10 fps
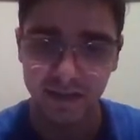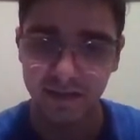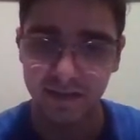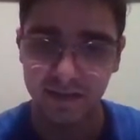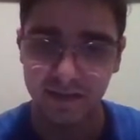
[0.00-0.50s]

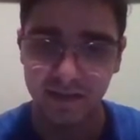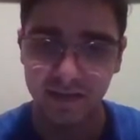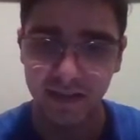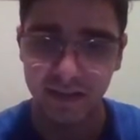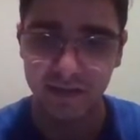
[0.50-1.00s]
this
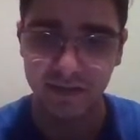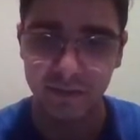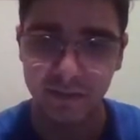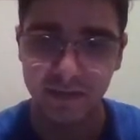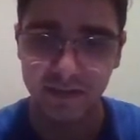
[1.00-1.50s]
attack on the
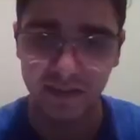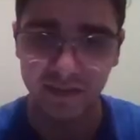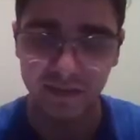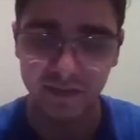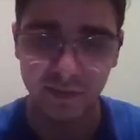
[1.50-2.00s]

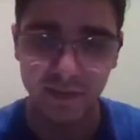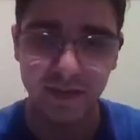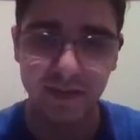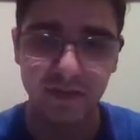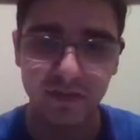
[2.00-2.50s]
b7 square
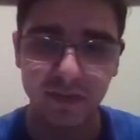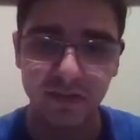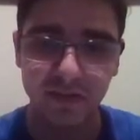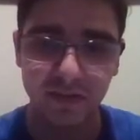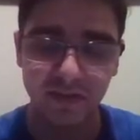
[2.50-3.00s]
in the
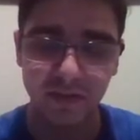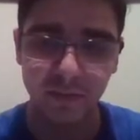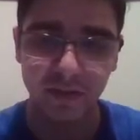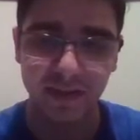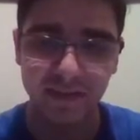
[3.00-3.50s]
future in some
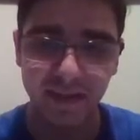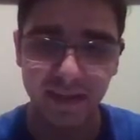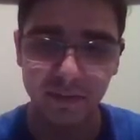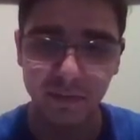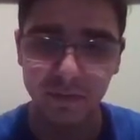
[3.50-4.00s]
lines, I
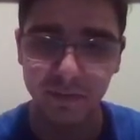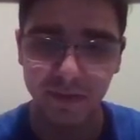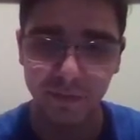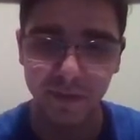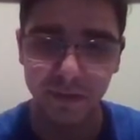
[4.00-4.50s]
can move my
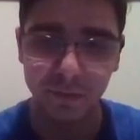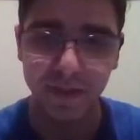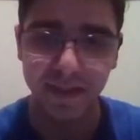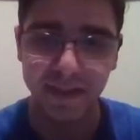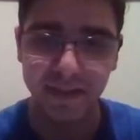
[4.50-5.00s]
queen
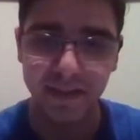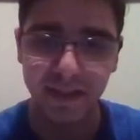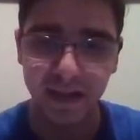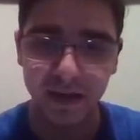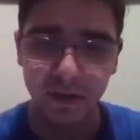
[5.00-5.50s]
away
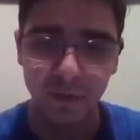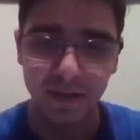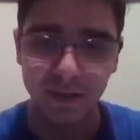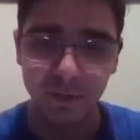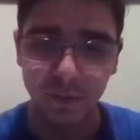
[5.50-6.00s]

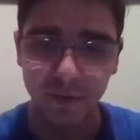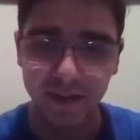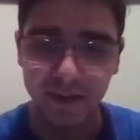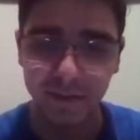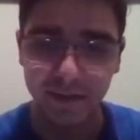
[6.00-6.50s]
without
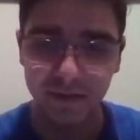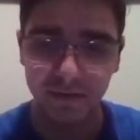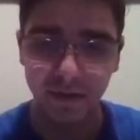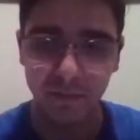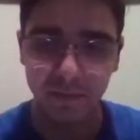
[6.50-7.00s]
worrying about
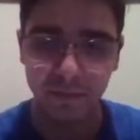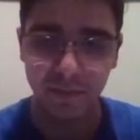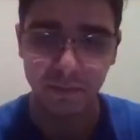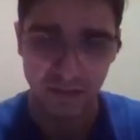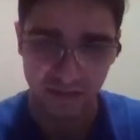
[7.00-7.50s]
dropping my
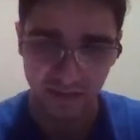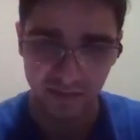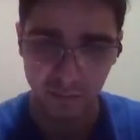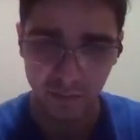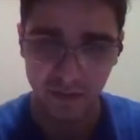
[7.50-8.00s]

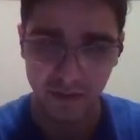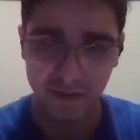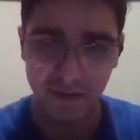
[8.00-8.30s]
b7 pawn.